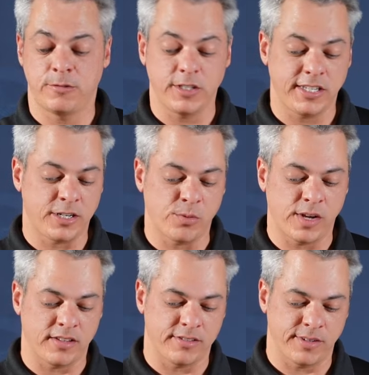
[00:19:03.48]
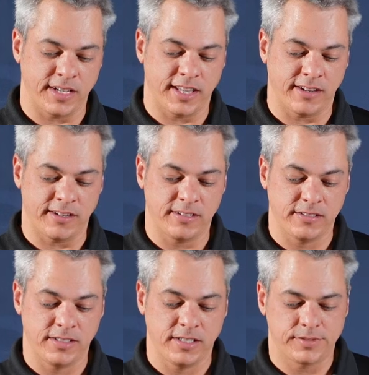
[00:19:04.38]
really go well together.
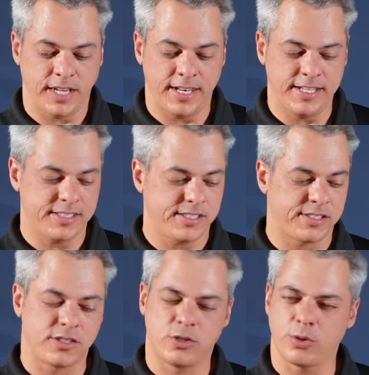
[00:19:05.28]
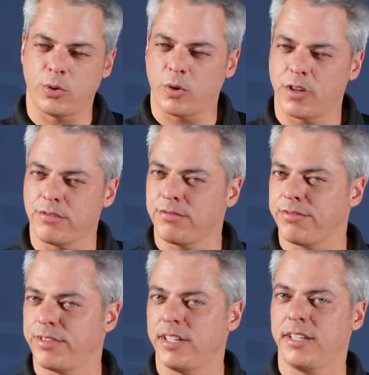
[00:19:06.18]
And this is sort of
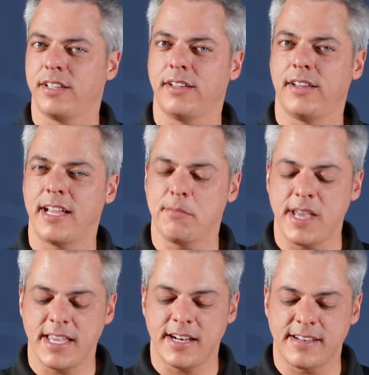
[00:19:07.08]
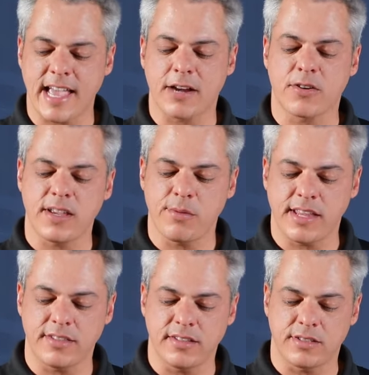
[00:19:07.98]
like making a daiquiri
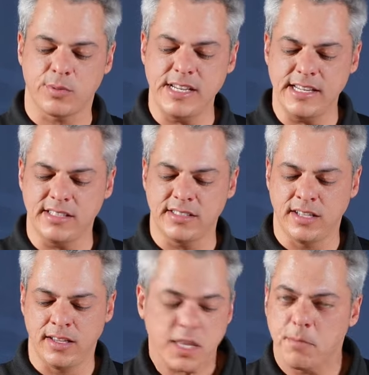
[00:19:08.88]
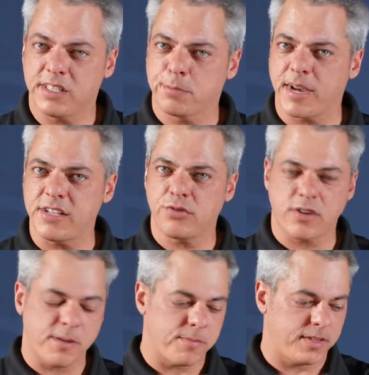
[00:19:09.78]
without the sweetness. But spiced
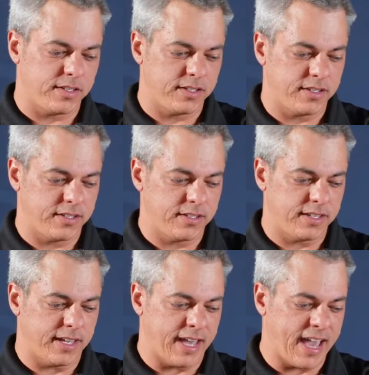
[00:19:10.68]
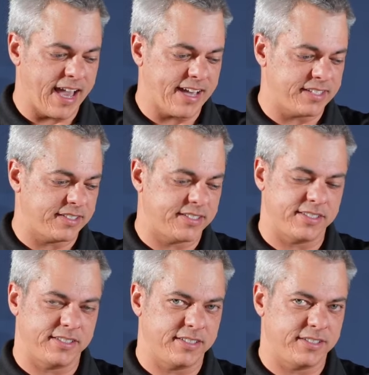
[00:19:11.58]
rum
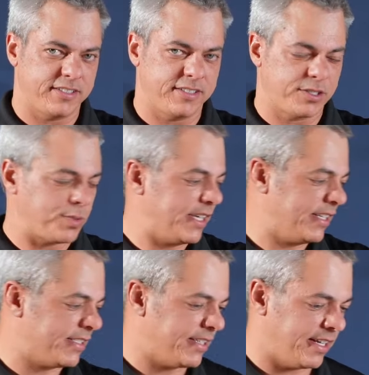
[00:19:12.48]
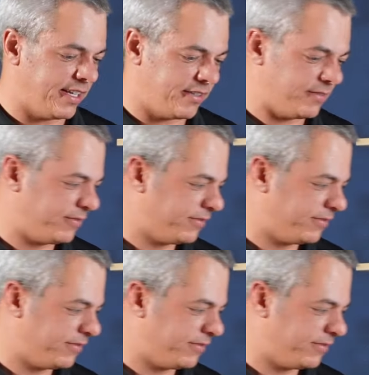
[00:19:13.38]
has sweetness in it.